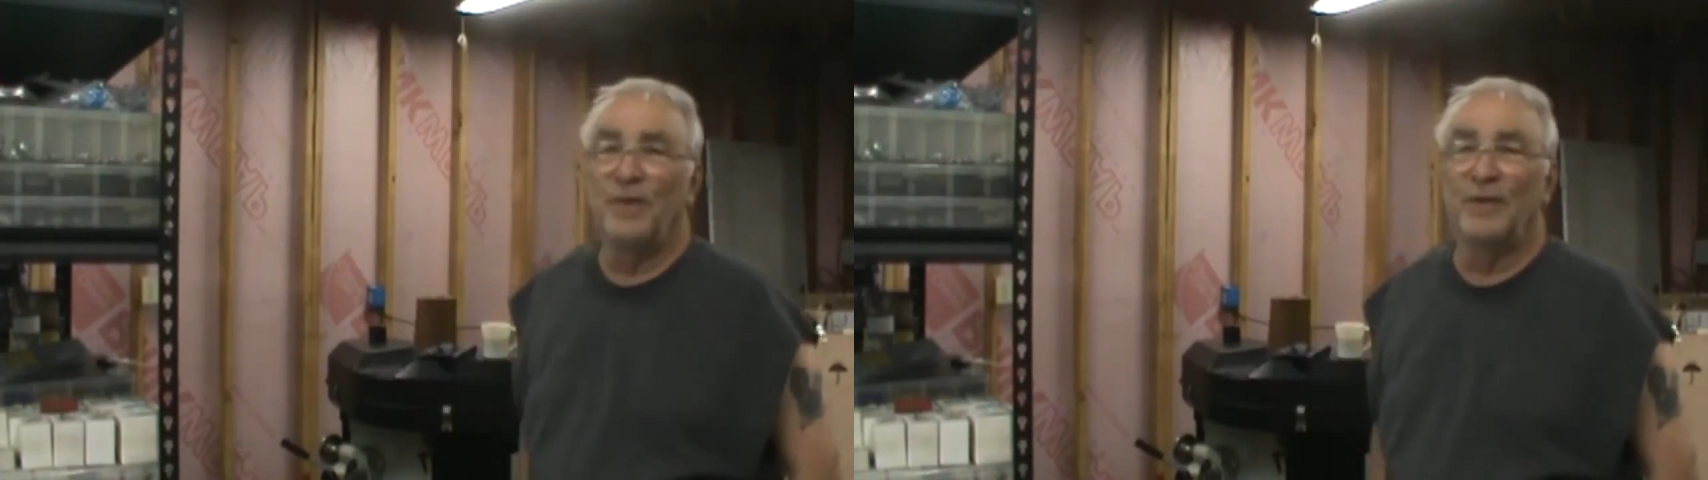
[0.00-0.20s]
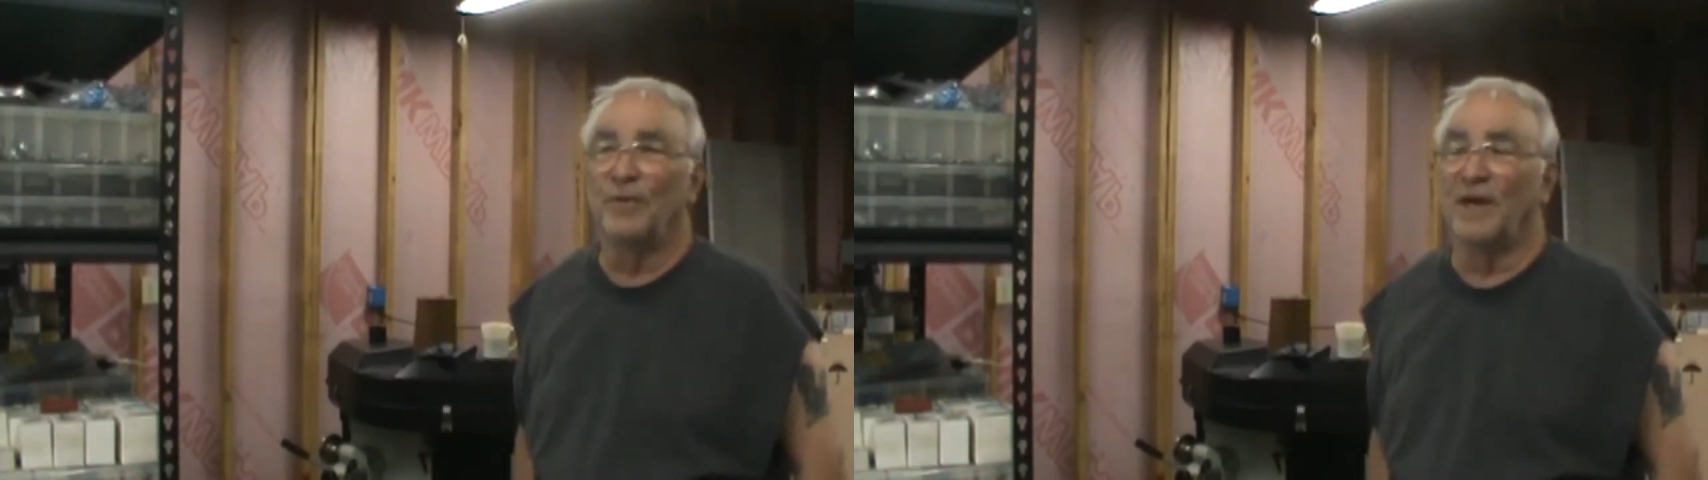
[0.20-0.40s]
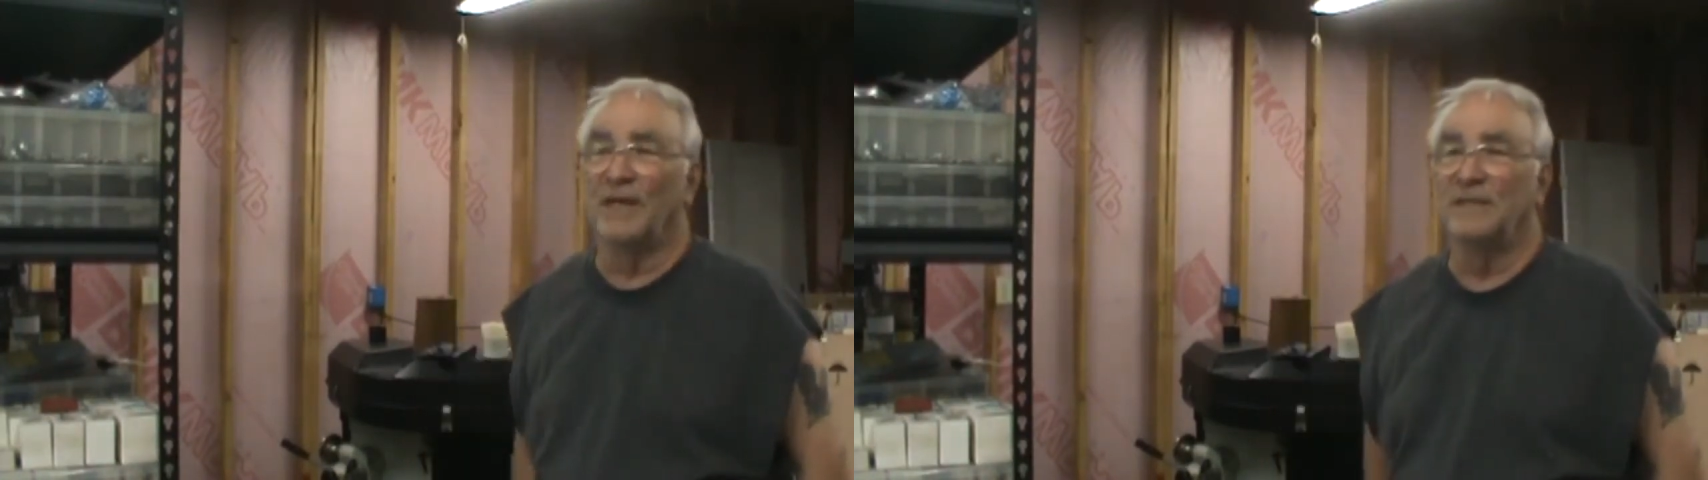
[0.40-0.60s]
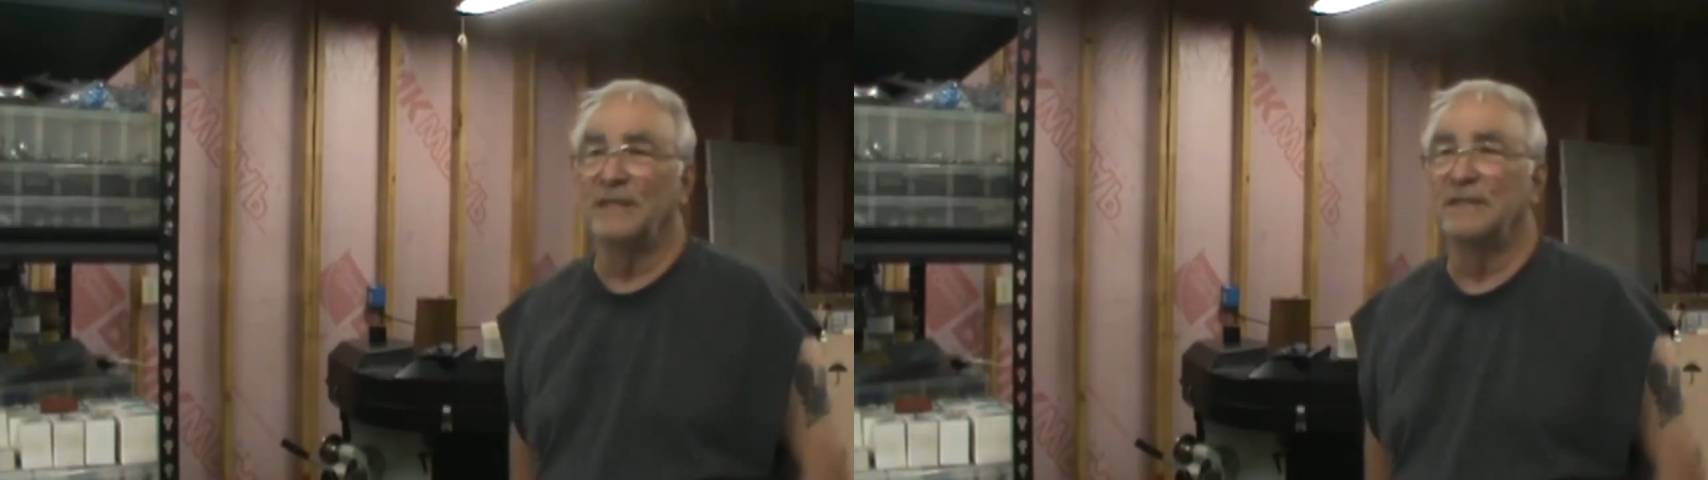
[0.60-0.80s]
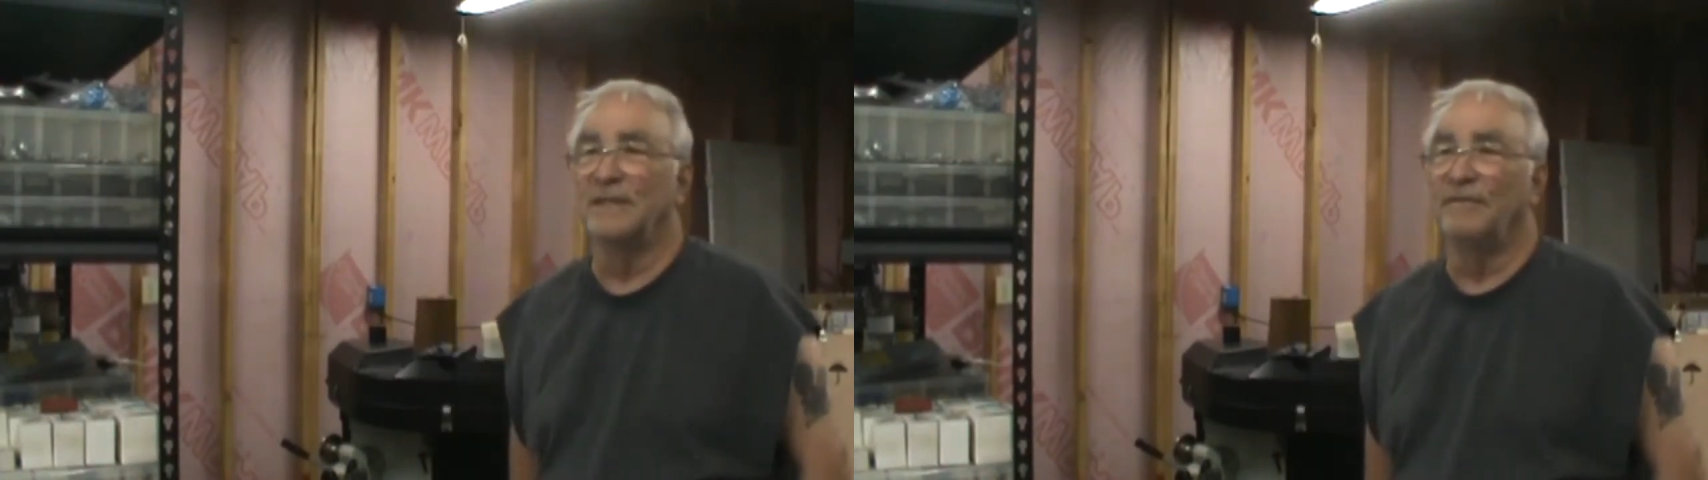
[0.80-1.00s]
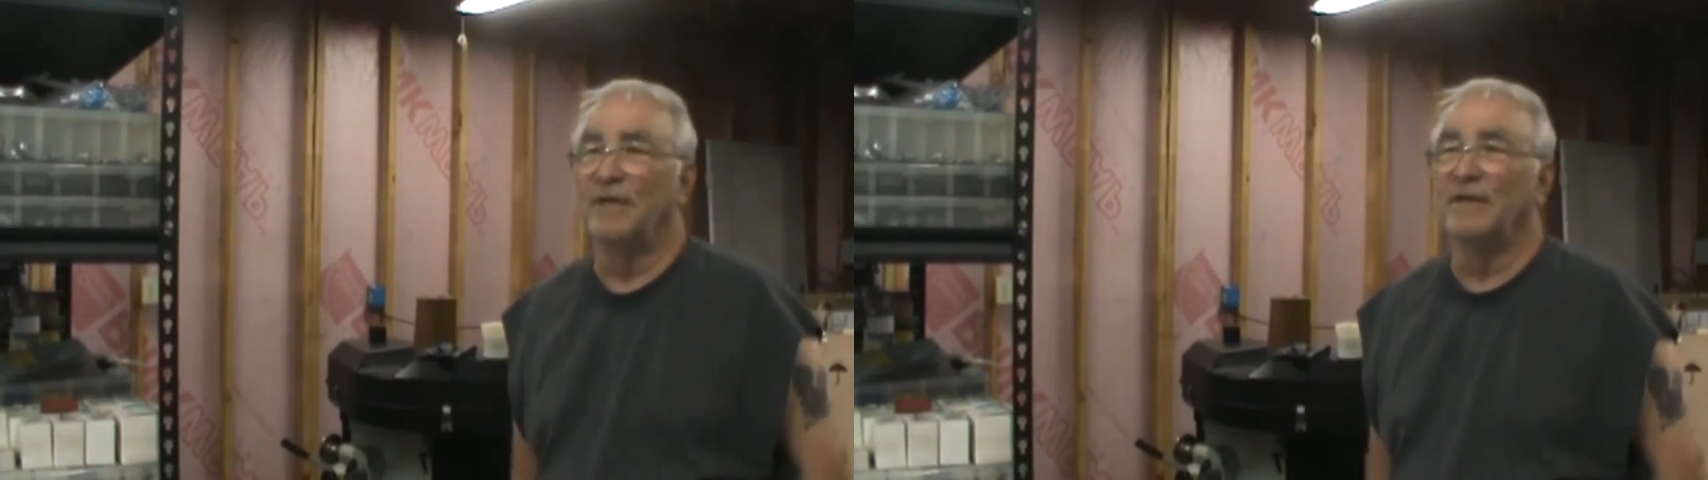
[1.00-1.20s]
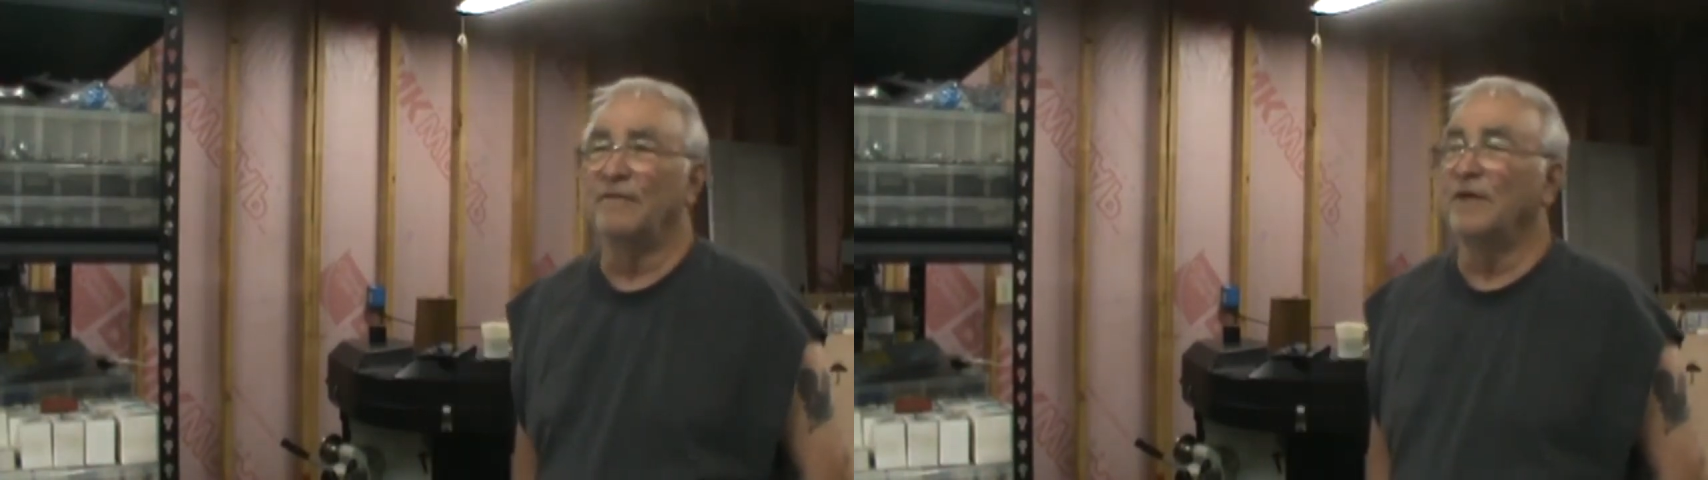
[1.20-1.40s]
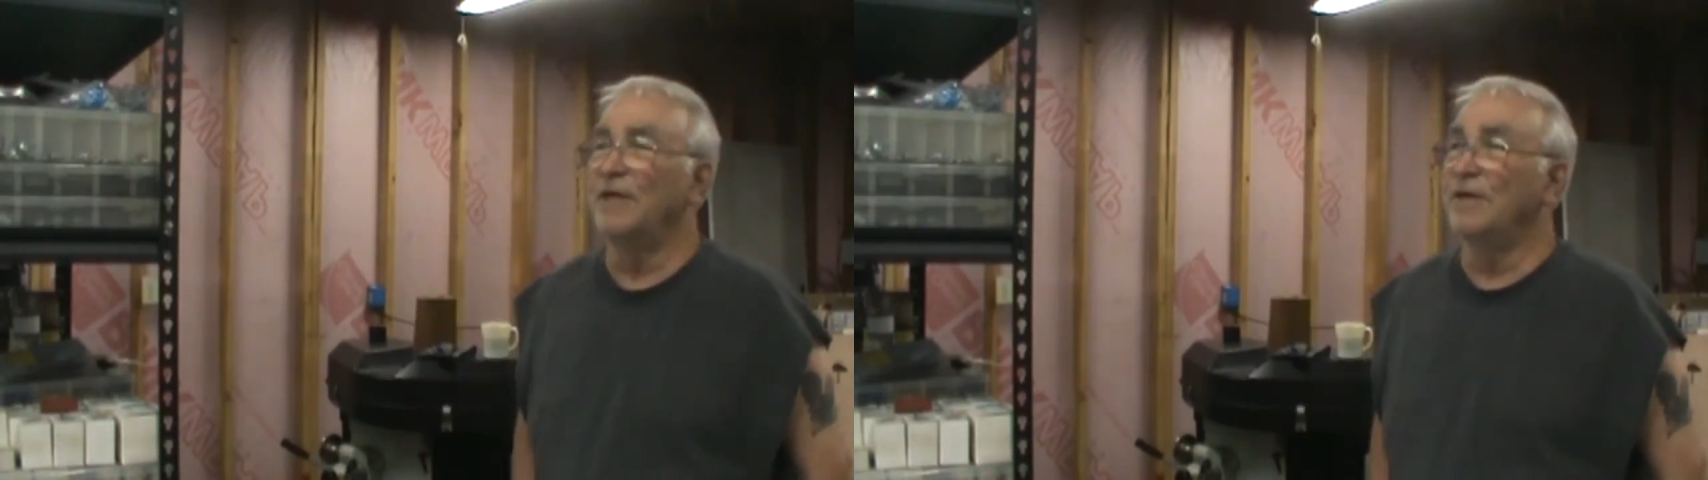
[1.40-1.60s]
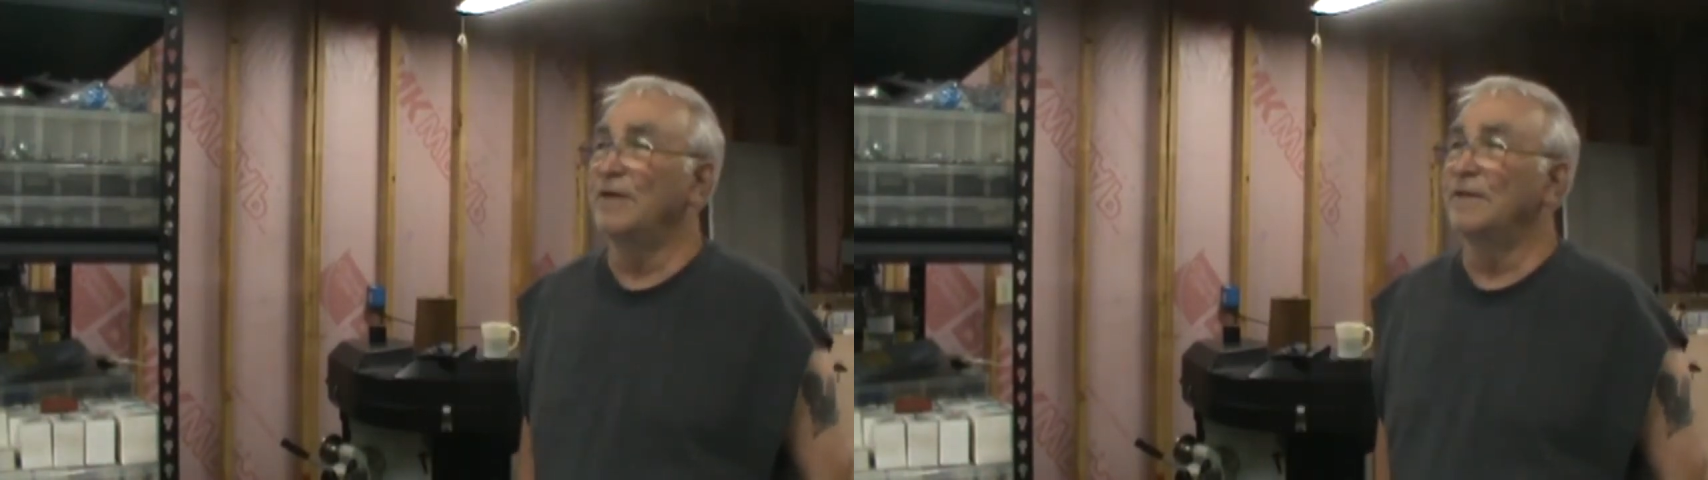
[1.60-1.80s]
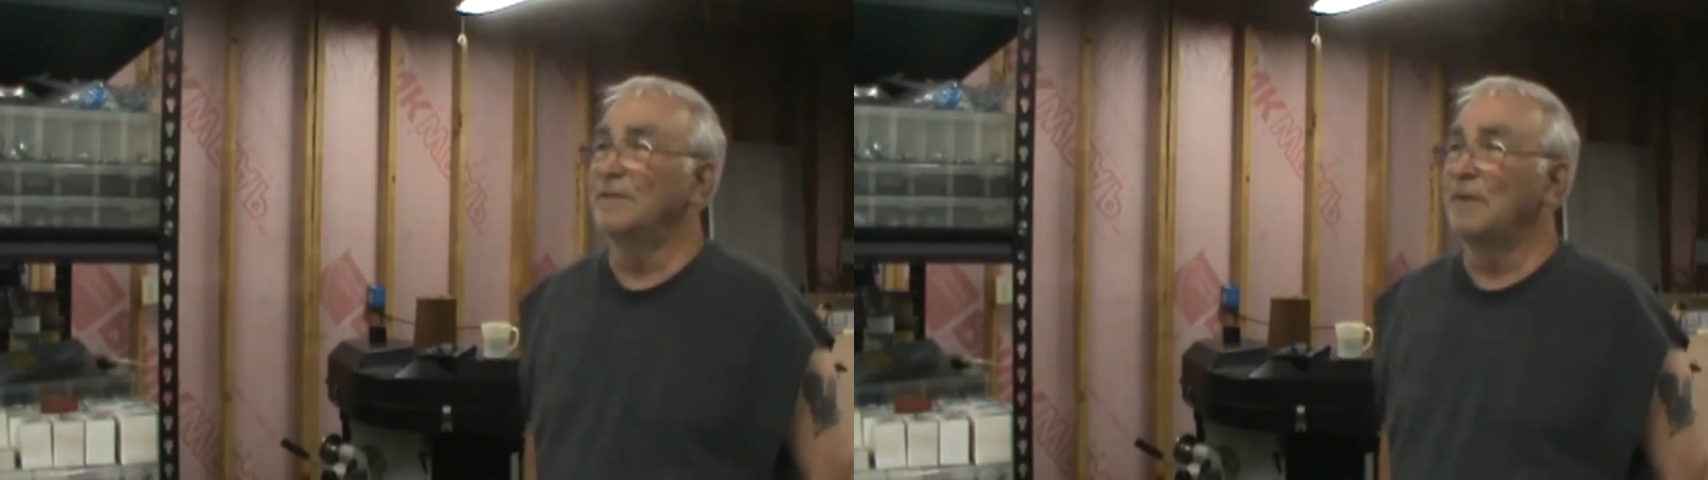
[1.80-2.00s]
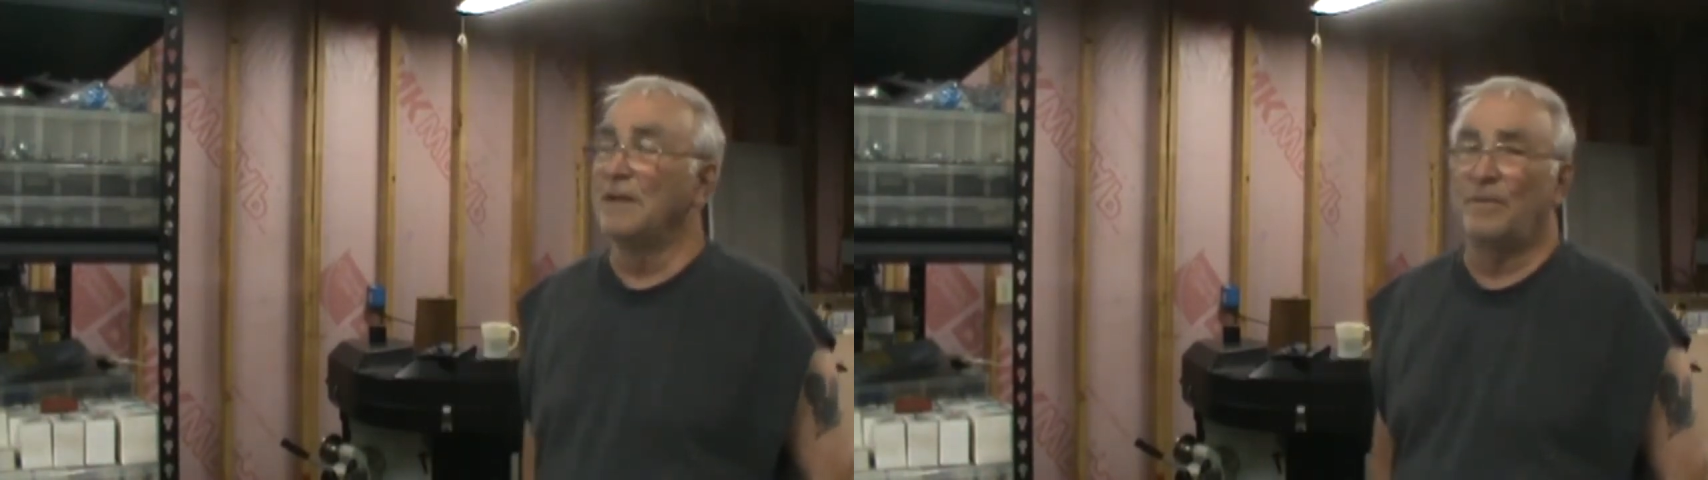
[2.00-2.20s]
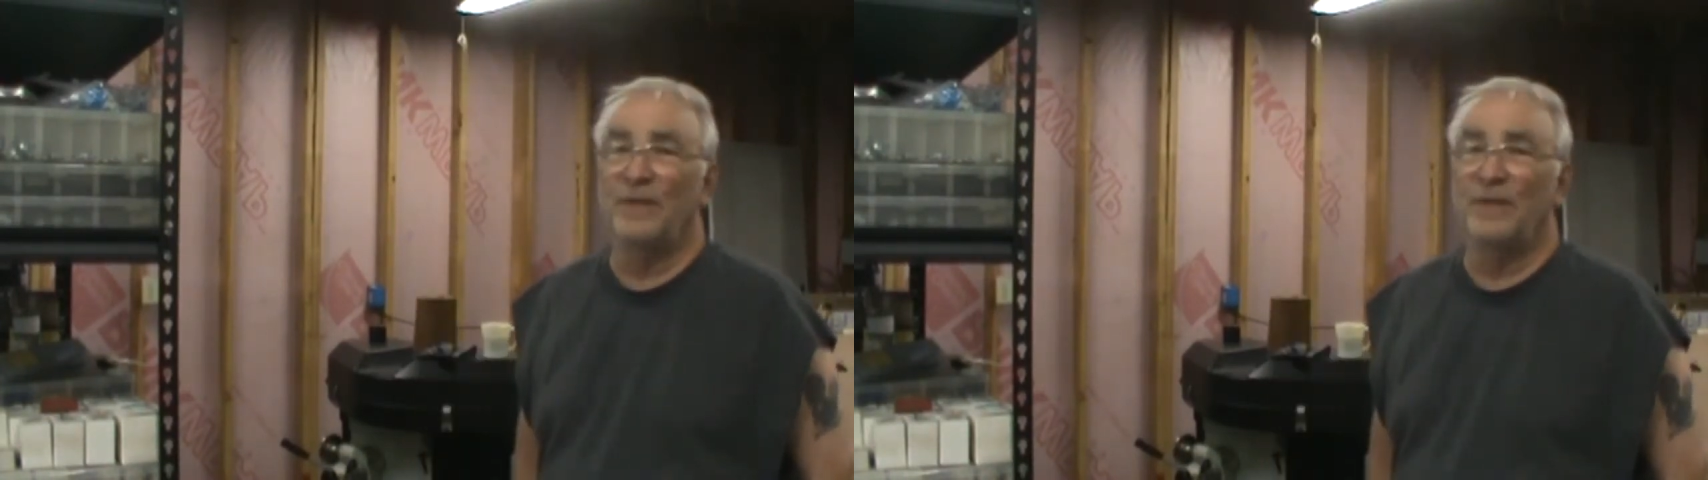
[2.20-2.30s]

been a while since I've done a video. It's